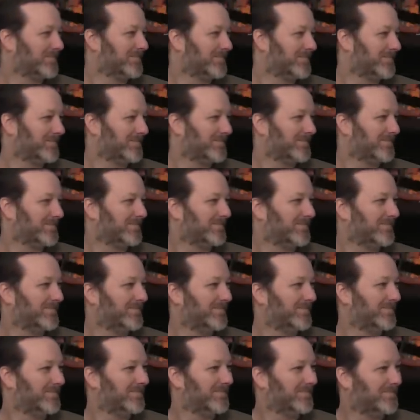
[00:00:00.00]

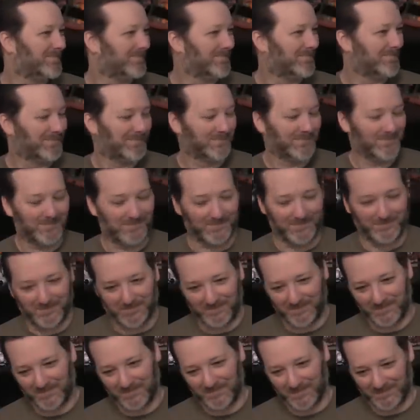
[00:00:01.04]

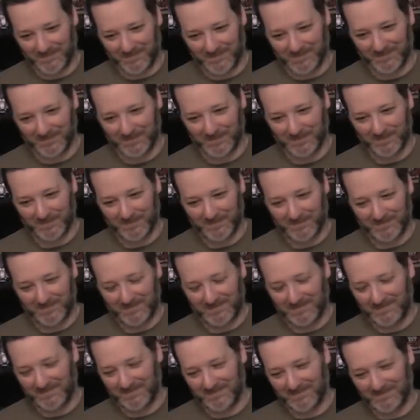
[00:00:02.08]

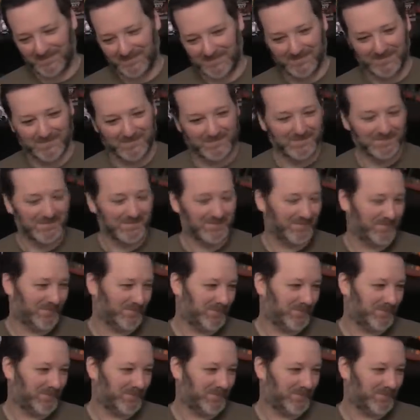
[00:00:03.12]
No words are spoken by the person on screen.